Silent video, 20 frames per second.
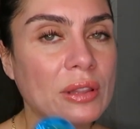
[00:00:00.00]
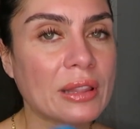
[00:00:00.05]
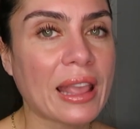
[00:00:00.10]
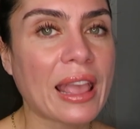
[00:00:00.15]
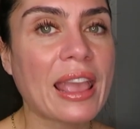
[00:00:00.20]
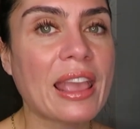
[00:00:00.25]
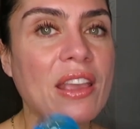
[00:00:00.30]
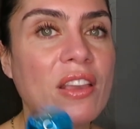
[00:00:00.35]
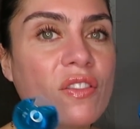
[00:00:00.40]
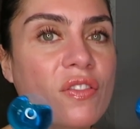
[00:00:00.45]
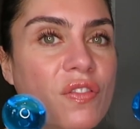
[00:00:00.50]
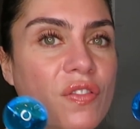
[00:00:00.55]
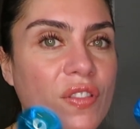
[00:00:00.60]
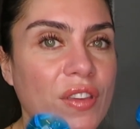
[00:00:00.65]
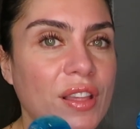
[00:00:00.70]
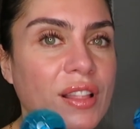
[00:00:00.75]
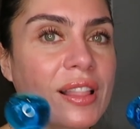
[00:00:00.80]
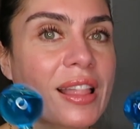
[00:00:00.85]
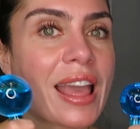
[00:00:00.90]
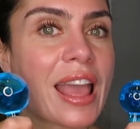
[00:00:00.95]
They
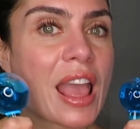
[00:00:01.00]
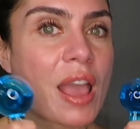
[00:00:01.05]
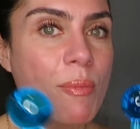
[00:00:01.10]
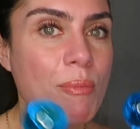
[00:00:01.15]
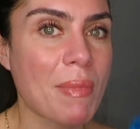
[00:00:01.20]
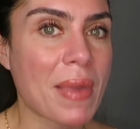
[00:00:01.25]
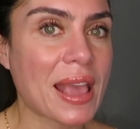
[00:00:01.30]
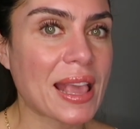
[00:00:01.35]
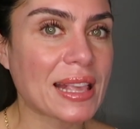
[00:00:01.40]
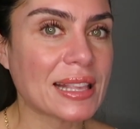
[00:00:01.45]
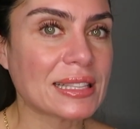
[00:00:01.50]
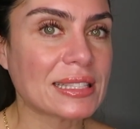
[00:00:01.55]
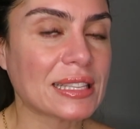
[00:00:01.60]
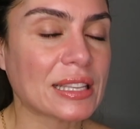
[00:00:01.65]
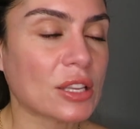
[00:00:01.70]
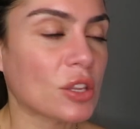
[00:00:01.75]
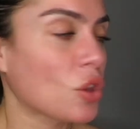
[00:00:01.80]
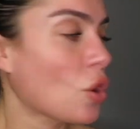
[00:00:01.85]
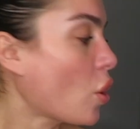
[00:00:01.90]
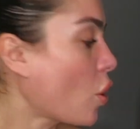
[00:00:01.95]
feel
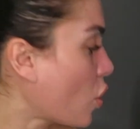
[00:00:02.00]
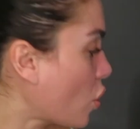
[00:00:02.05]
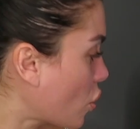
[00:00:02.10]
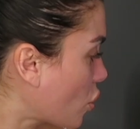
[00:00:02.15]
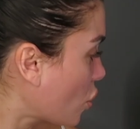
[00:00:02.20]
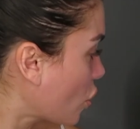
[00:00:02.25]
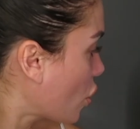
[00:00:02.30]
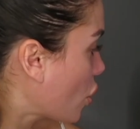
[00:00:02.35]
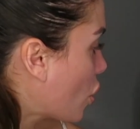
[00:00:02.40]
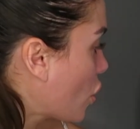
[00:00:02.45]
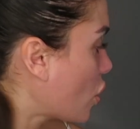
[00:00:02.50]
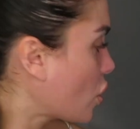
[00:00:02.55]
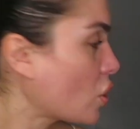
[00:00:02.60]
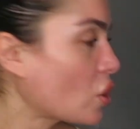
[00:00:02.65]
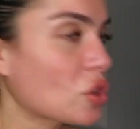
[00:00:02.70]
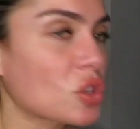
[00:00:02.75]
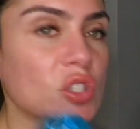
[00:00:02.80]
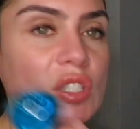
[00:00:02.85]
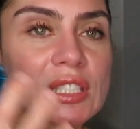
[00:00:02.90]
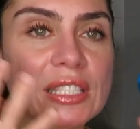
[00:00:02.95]
amazing. Your
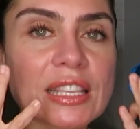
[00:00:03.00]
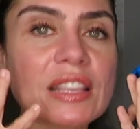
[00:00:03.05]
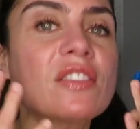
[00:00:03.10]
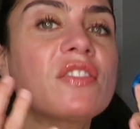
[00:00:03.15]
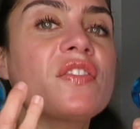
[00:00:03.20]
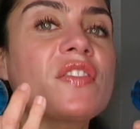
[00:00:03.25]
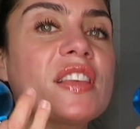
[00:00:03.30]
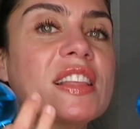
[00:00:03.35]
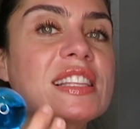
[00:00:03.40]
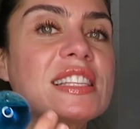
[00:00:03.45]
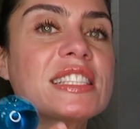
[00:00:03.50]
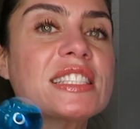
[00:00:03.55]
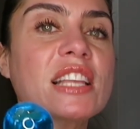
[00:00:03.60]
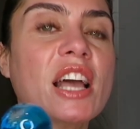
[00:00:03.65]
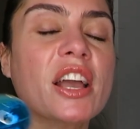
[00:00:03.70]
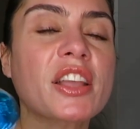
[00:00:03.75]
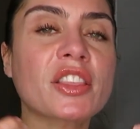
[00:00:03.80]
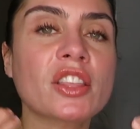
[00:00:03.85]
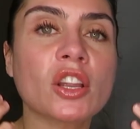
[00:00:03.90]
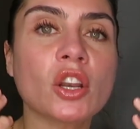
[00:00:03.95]
skin feels
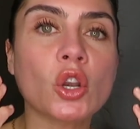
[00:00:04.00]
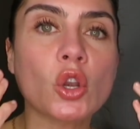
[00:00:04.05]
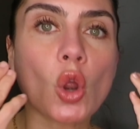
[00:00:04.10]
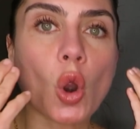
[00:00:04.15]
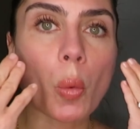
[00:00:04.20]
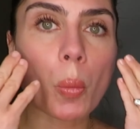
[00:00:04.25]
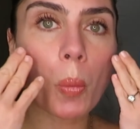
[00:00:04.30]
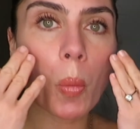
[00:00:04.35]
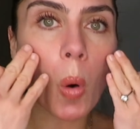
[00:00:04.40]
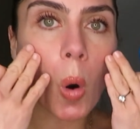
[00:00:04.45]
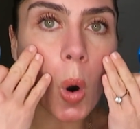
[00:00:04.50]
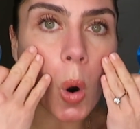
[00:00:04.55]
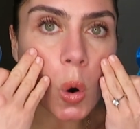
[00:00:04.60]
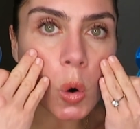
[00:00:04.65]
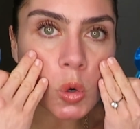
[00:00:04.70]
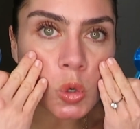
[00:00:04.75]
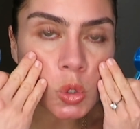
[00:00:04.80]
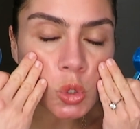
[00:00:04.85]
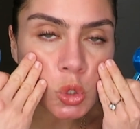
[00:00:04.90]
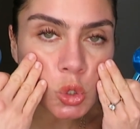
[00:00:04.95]
tighter, your
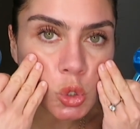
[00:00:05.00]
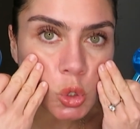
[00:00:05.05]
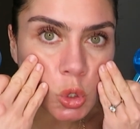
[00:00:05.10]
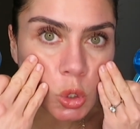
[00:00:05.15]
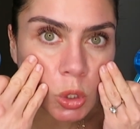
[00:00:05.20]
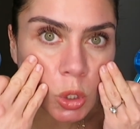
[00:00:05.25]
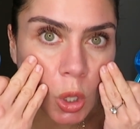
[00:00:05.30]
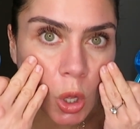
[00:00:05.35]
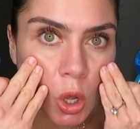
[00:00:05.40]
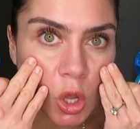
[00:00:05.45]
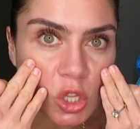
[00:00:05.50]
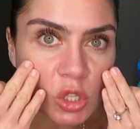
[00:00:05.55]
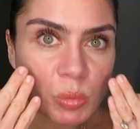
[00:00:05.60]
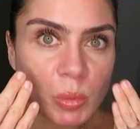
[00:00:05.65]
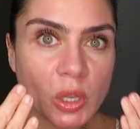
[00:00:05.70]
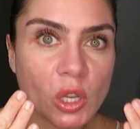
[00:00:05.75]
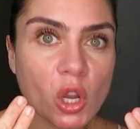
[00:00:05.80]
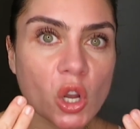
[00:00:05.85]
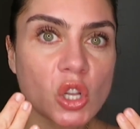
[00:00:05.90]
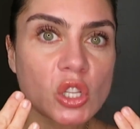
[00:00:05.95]
pores close
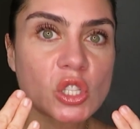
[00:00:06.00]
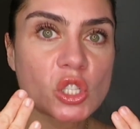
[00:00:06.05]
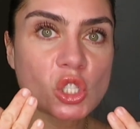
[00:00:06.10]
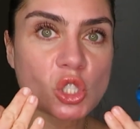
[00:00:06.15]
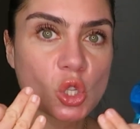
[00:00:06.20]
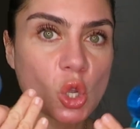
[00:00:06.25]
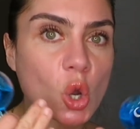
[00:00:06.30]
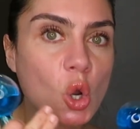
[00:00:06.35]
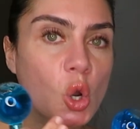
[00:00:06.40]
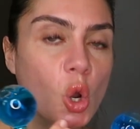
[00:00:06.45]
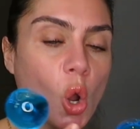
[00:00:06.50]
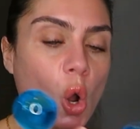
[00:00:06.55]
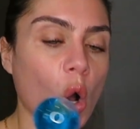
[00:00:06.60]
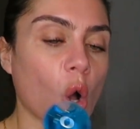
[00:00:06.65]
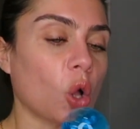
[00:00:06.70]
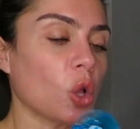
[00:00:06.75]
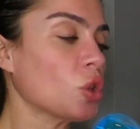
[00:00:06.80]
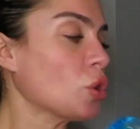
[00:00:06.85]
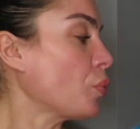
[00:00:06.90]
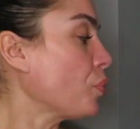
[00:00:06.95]
because it's so
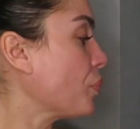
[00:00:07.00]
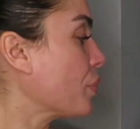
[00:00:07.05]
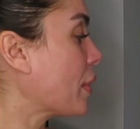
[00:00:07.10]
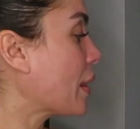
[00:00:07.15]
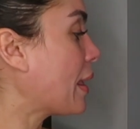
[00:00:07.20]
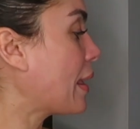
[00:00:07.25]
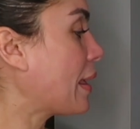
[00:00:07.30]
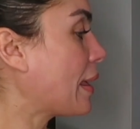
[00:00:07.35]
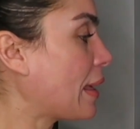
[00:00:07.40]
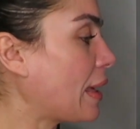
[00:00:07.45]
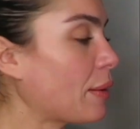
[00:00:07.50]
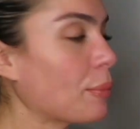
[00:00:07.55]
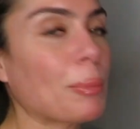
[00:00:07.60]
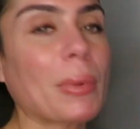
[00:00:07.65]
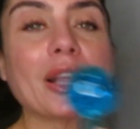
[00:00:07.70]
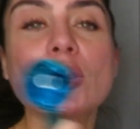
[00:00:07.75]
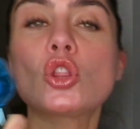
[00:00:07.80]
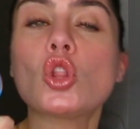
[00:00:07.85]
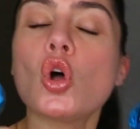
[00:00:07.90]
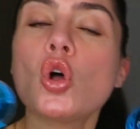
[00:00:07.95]
cold.
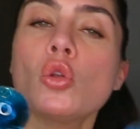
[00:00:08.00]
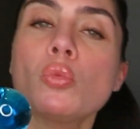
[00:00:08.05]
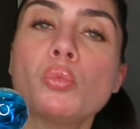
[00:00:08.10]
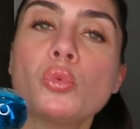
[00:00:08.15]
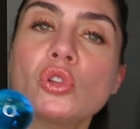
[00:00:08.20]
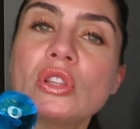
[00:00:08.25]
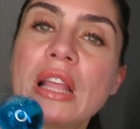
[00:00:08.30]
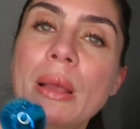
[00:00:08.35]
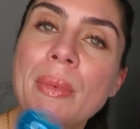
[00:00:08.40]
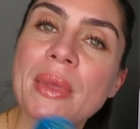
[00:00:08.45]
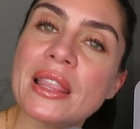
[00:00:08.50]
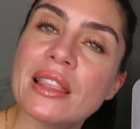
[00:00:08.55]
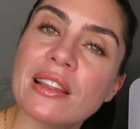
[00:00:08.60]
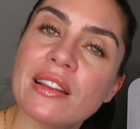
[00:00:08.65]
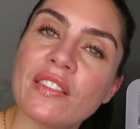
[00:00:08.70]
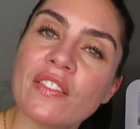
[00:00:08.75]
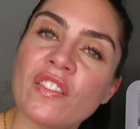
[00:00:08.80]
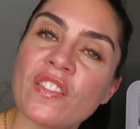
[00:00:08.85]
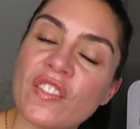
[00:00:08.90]
But don't put them in the